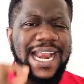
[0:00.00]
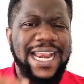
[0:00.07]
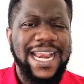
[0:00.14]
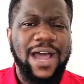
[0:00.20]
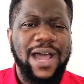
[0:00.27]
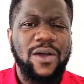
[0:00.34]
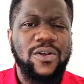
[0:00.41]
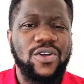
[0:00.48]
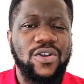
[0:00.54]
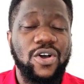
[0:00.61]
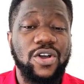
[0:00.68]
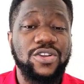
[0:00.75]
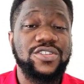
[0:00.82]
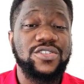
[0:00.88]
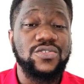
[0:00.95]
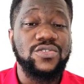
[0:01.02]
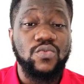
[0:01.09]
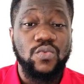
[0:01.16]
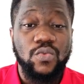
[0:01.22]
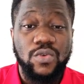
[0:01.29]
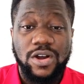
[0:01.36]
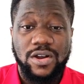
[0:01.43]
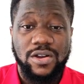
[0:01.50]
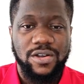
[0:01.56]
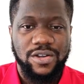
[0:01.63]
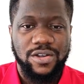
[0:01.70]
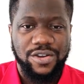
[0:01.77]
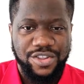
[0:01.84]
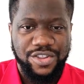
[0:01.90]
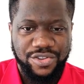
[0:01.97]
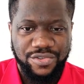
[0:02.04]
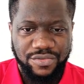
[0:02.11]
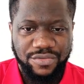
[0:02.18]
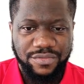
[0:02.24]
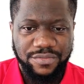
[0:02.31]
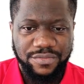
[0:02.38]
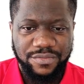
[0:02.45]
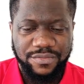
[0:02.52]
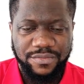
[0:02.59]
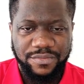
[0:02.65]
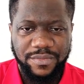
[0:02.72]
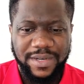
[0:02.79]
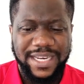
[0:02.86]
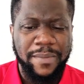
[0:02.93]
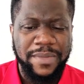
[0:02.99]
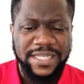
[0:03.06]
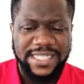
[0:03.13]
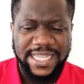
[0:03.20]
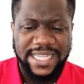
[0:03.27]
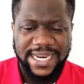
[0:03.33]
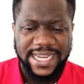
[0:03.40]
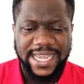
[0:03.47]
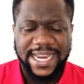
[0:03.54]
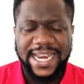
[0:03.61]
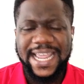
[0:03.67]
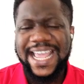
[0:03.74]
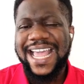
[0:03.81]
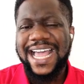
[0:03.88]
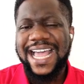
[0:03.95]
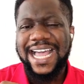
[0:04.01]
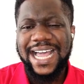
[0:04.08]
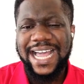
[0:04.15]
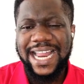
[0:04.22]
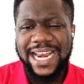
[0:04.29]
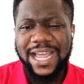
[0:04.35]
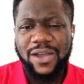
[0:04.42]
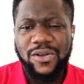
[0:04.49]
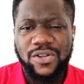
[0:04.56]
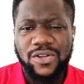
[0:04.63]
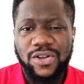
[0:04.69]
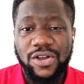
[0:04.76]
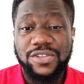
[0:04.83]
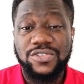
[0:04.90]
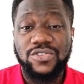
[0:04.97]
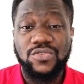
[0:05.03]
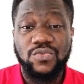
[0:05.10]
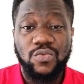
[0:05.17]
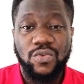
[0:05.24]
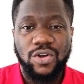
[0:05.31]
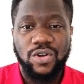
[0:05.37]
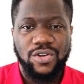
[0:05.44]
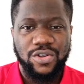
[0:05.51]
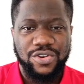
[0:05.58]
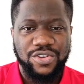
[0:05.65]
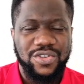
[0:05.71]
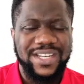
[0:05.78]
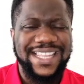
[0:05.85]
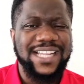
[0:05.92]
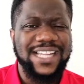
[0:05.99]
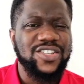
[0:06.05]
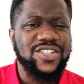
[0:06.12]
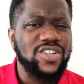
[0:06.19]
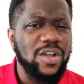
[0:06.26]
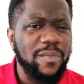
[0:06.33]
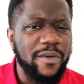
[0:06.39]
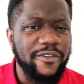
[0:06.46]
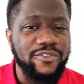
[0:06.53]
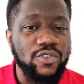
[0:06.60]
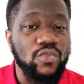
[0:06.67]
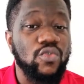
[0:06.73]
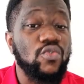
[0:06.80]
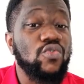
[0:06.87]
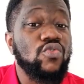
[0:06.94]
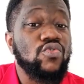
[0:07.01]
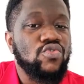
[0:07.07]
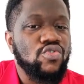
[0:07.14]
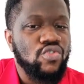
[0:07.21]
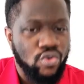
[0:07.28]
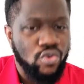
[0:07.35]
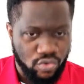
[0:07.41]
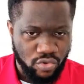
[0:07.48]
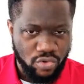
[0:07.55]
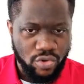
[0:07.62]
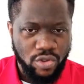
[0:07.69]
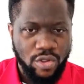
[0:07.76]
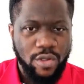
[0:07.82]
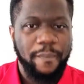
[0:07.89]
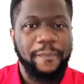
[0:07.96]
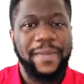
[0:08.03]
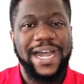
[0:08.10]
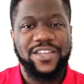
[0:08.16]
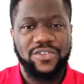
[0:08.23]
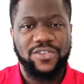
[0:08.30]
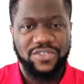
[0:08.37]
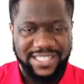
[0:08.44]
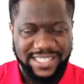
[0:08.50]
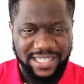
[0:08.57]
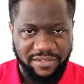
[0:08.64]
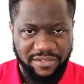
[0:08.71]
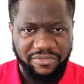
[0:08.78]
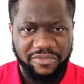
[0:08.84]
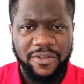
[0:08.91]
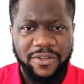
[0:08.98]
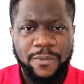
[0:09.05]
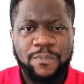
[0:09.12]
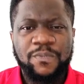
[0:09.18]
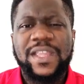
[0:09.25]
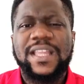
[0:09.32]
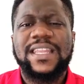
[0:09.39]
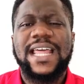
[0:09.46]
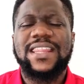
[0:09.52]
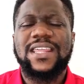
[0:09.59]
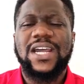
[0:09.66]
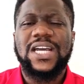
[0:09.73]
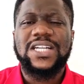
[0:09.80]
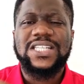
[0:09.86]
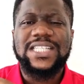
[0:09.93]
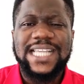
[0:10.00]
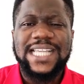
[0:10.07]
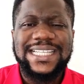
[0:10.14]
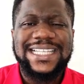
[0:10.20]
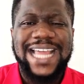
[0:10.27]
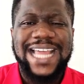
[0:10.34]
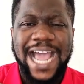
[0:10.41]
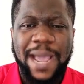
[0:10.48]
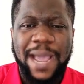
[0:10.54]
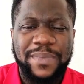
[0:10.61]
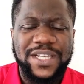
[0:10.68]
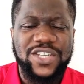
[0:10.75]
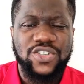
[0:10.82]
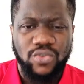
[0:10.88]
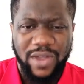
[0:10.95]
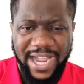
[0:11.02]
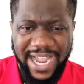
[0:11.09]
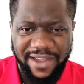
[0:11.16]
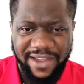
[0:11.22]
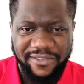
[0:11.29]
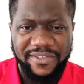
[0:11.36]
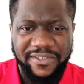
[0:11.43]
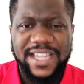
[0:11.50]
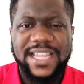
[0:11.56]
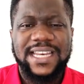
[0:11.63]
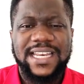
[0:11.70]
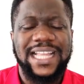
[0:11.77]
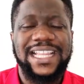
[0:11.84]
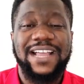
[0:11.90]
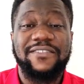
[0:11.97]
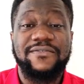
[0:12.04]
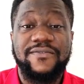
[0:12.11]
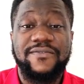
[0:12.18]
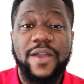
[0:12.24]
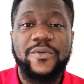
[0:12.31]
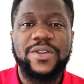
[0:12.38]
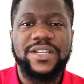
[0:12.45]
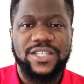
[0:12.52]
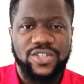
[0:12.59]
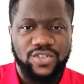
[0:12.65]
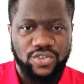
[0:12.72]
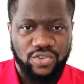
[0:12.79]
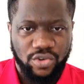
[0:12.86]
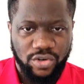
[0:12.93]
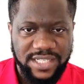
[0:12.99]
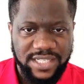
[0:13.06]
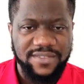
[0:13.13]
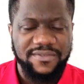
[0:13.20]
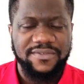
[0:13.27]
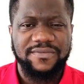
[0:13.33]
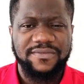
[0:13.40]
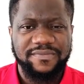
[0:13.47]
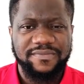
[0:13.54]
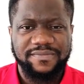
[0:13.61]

Allow God to work on you. Let me say it again. Allow God to work on you. There are some of you who know by yourself that there are certain habits you have that are very destructive.